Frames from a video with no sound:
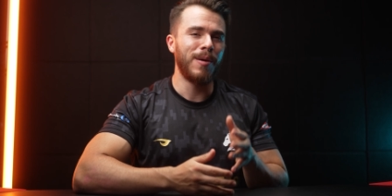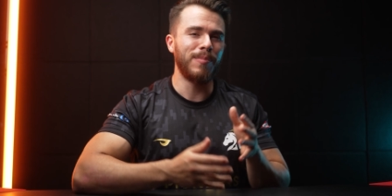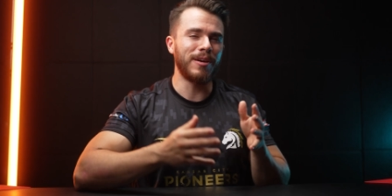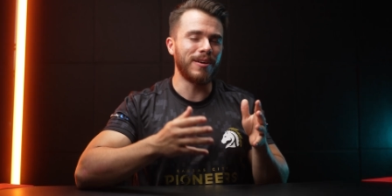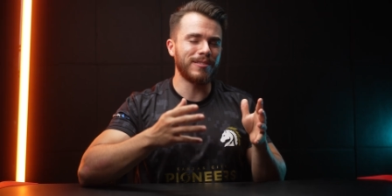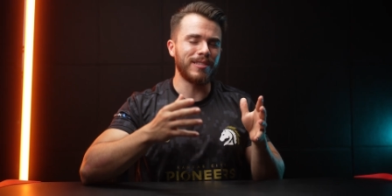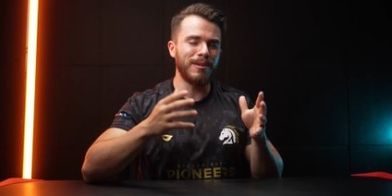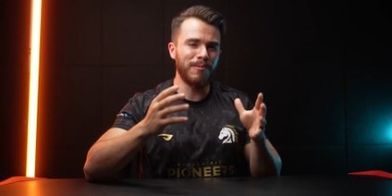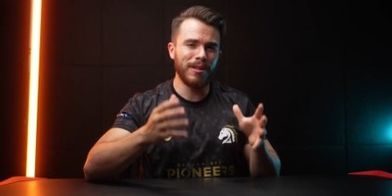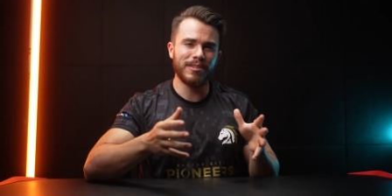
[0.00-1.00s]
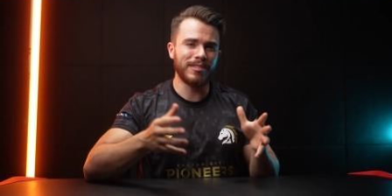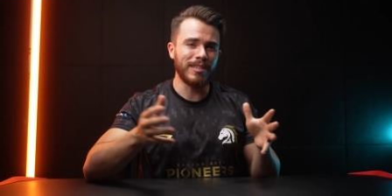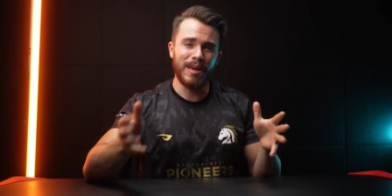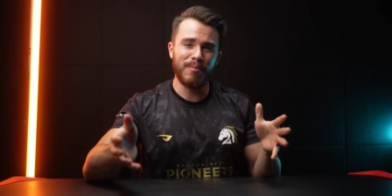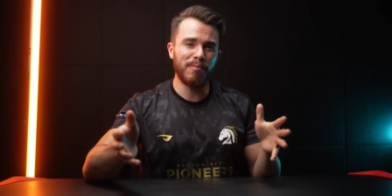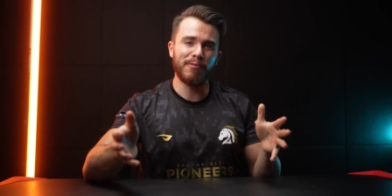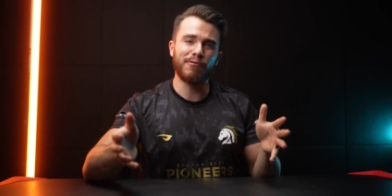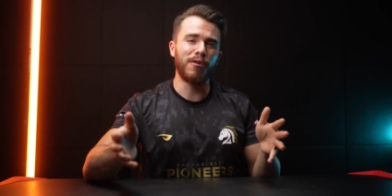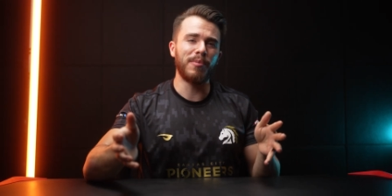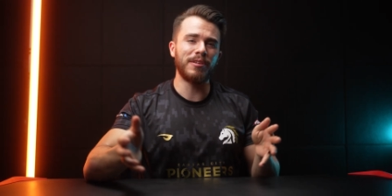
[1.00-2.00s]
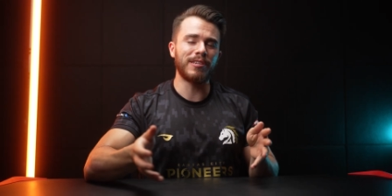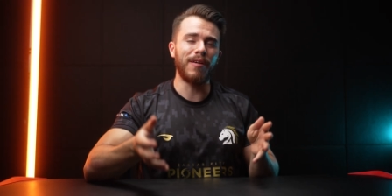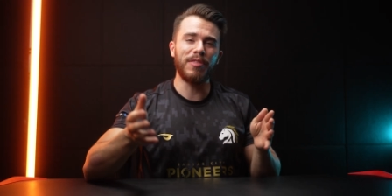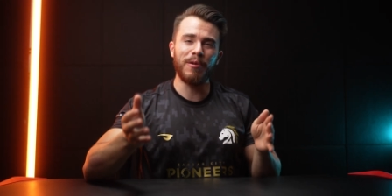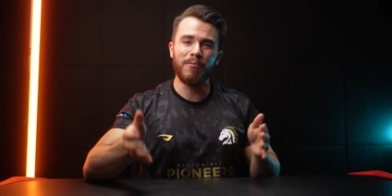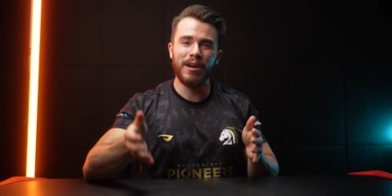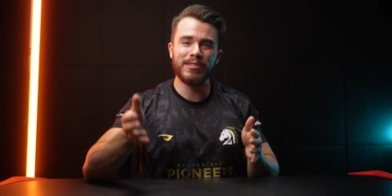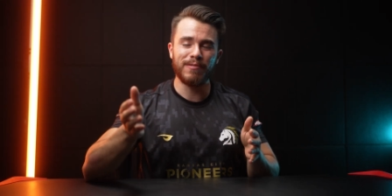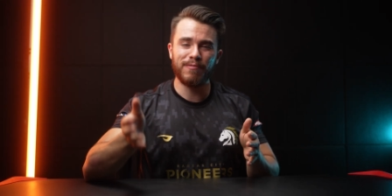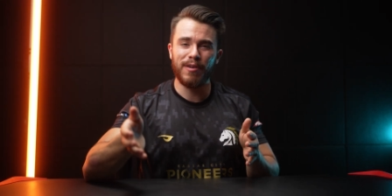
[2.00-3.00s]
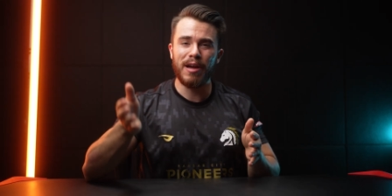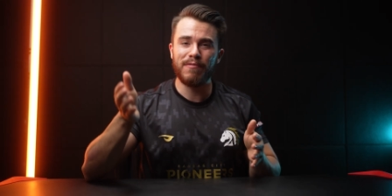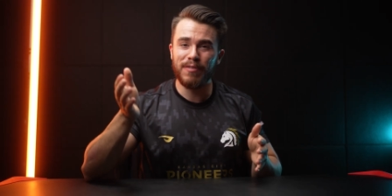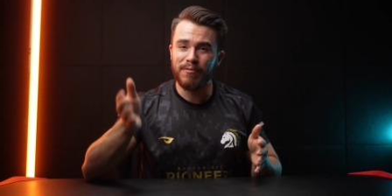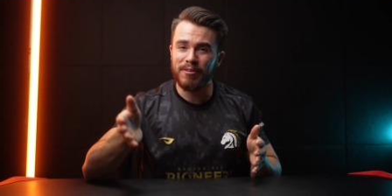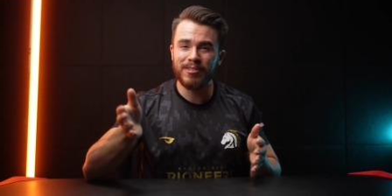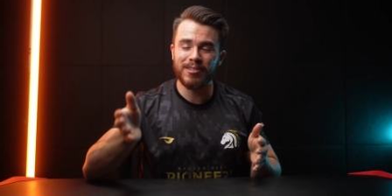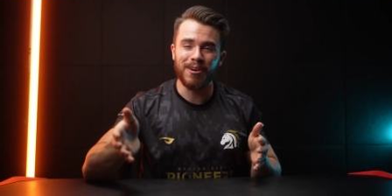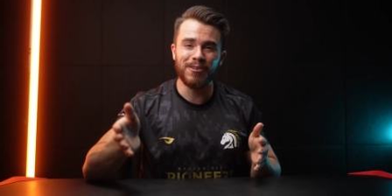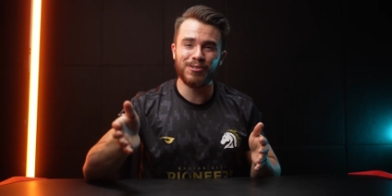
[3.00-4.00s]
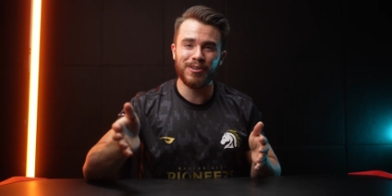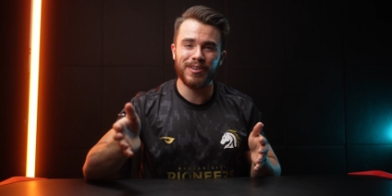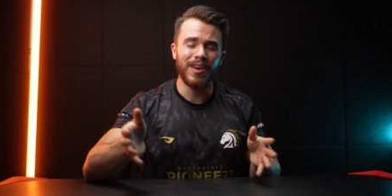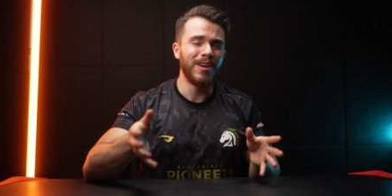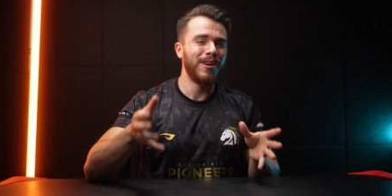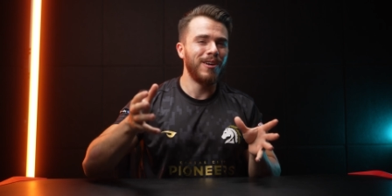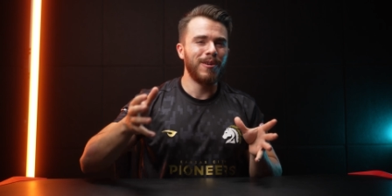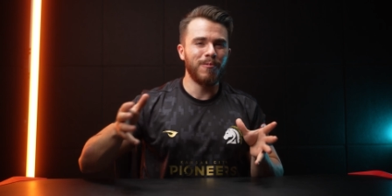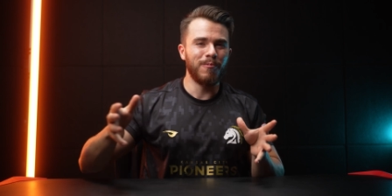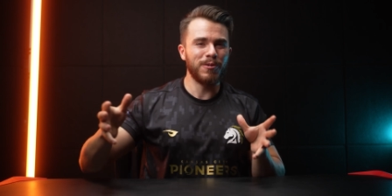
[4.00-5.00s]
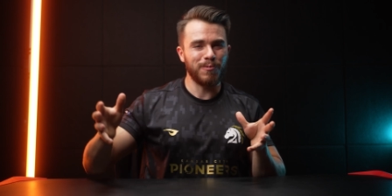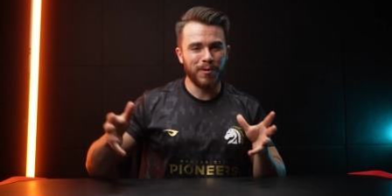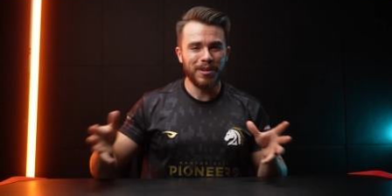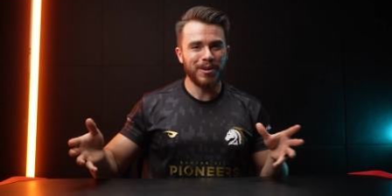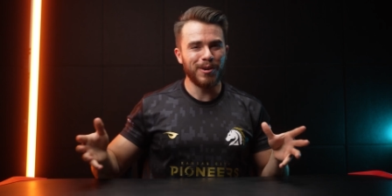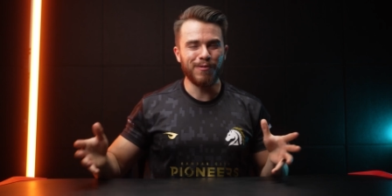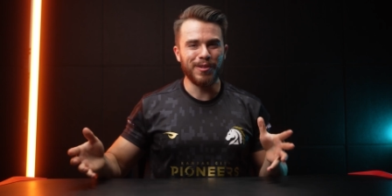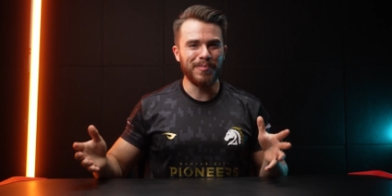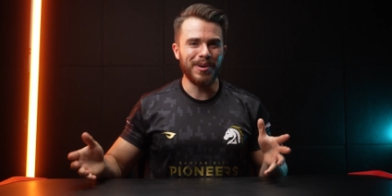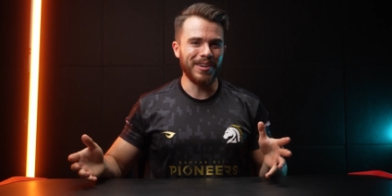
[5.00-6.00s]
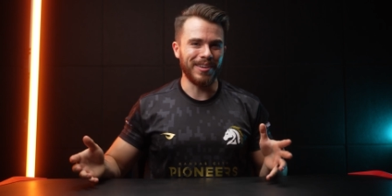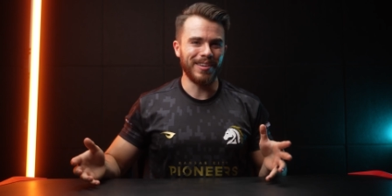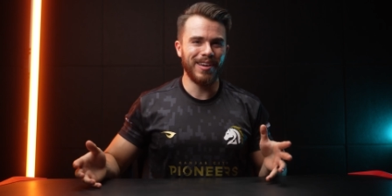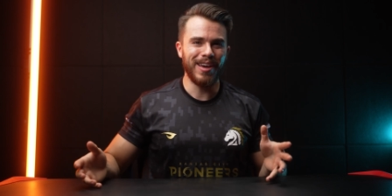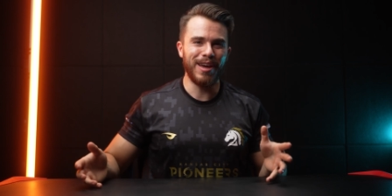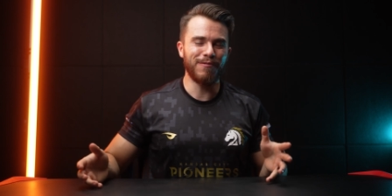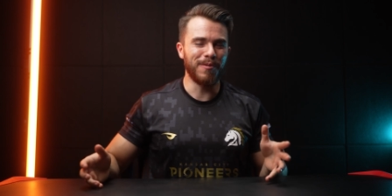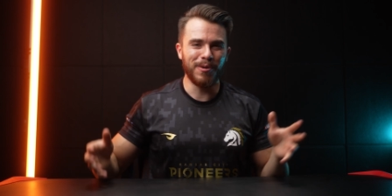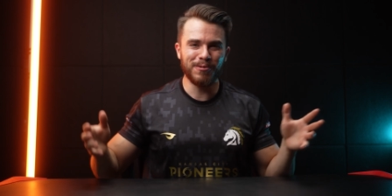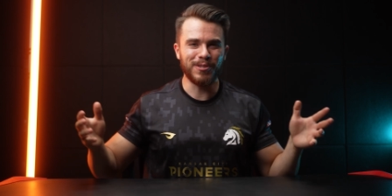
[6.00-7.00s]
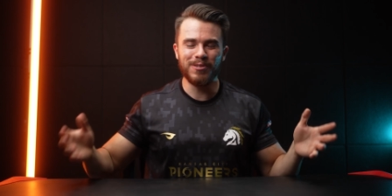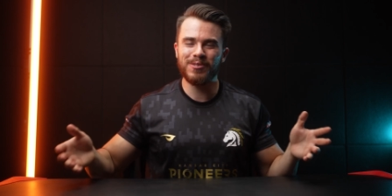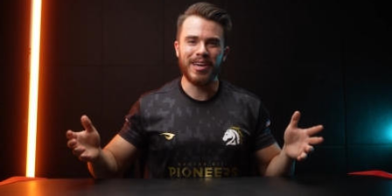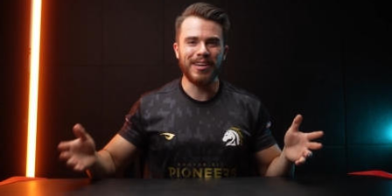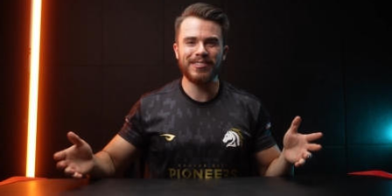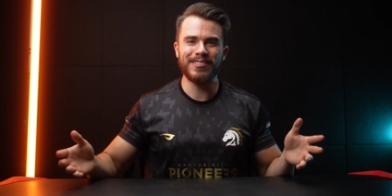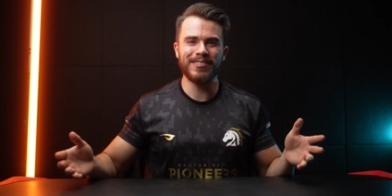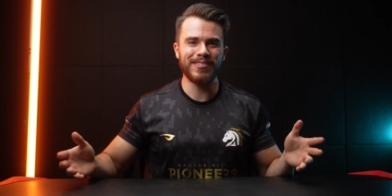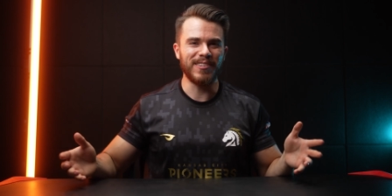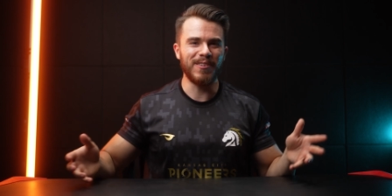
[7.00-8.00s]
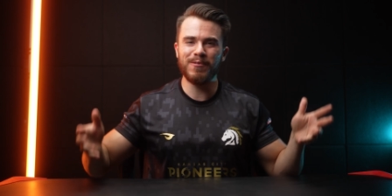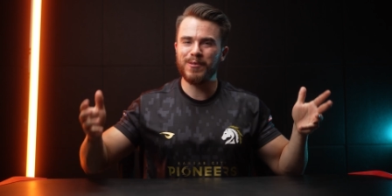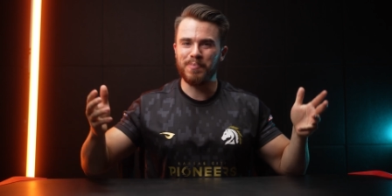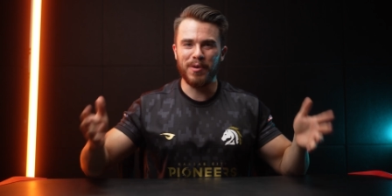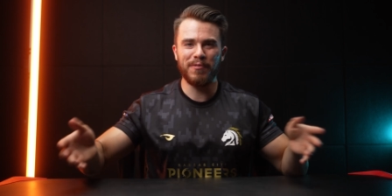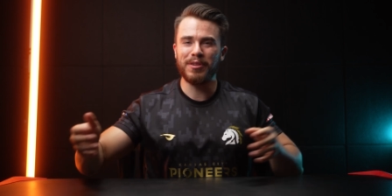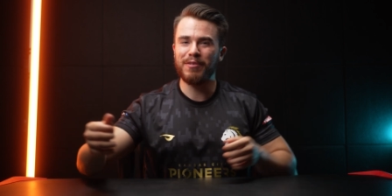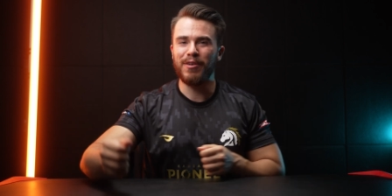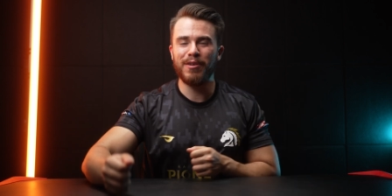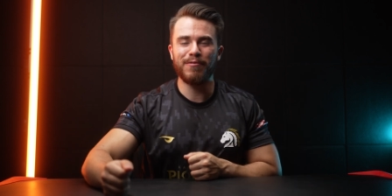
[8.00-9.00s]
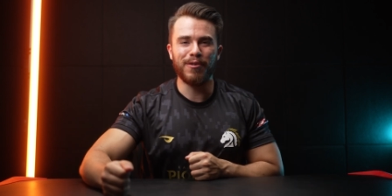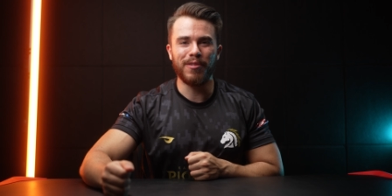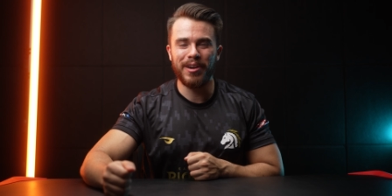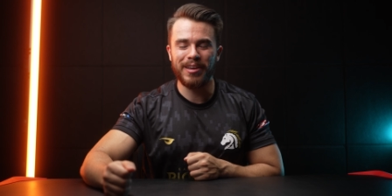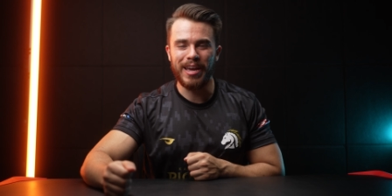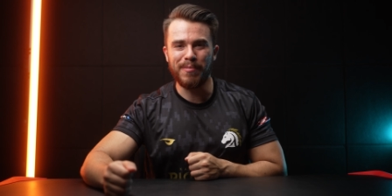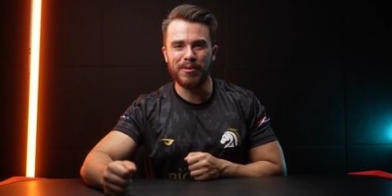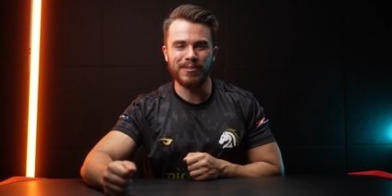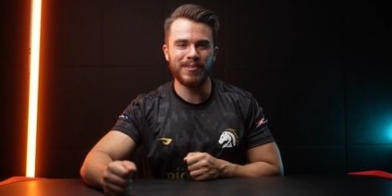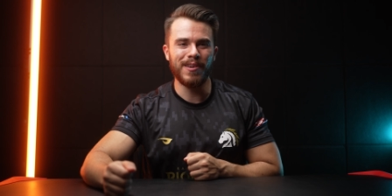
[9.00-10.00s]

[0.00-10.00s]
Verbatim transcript: because the realistic gaming performance of the Ryzen 5 5600 was really good for the money. And for most use cases, it was perfectly fine for a lot of gamers.